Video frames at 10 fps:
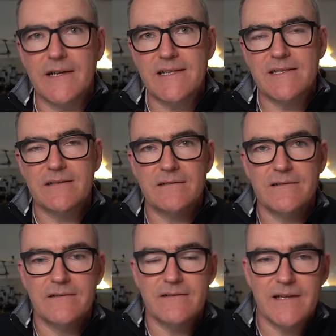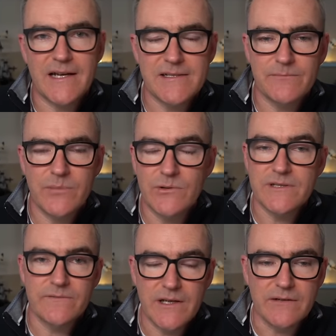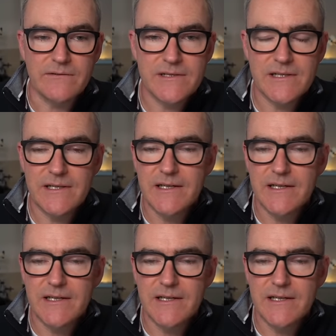I guess as a point of note,